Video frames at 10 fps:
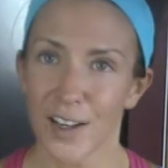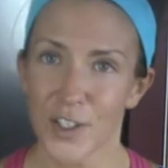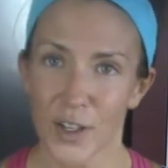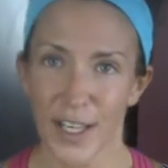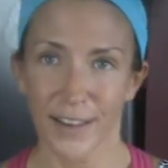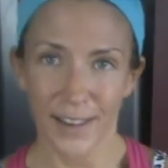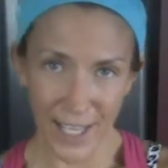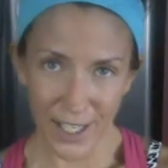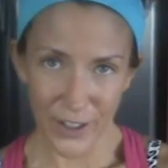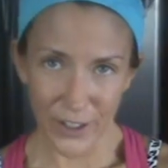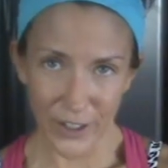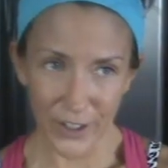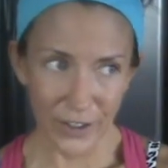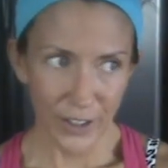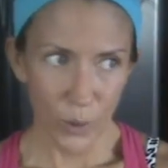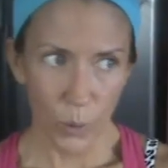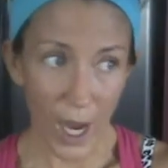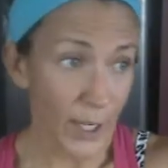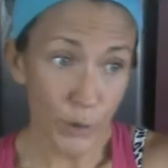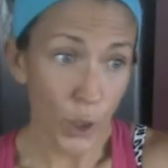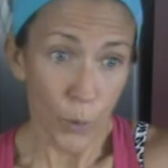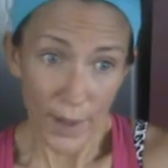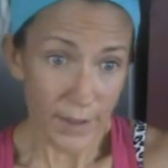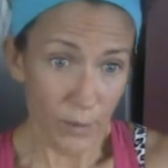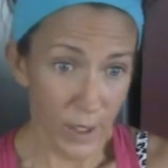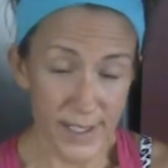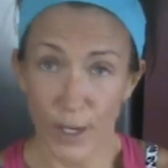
So then later, I don't know whether it was,